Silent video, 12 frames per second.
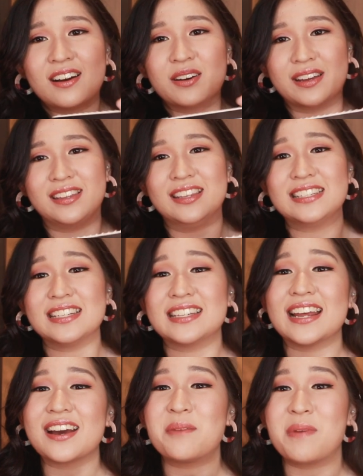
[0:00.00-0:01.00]
Okay, this is
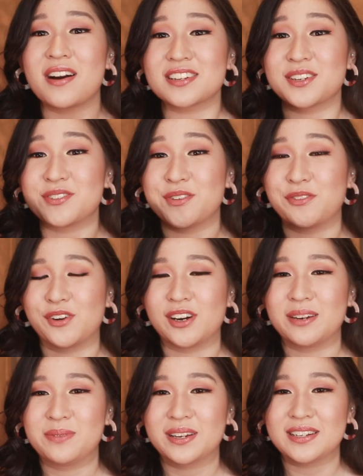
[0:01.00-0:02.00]
like a box of
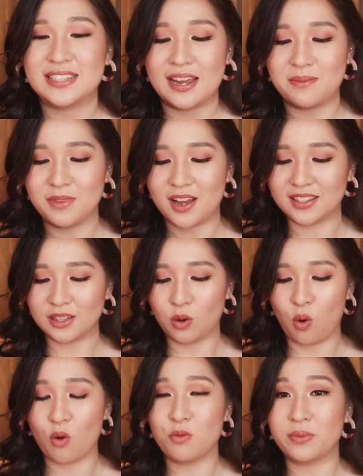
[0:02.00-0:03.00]
Sephora because I'm not at
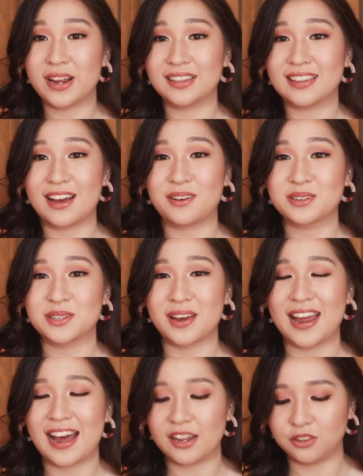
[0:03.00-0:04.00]
home right now, so
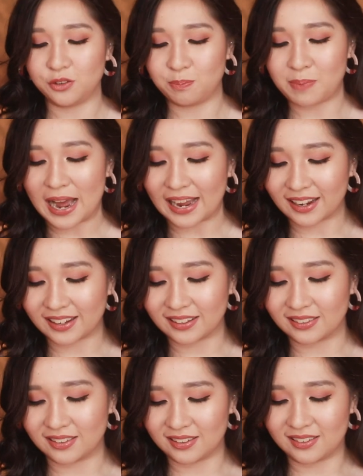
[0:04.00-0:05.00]
I had to pack
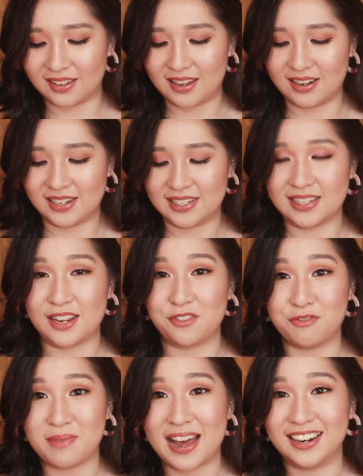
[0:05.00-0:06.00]
it in a
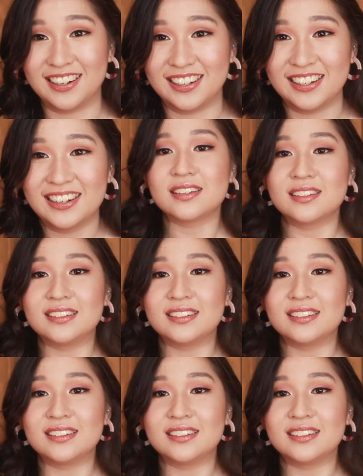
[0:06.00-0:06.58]
safe manner.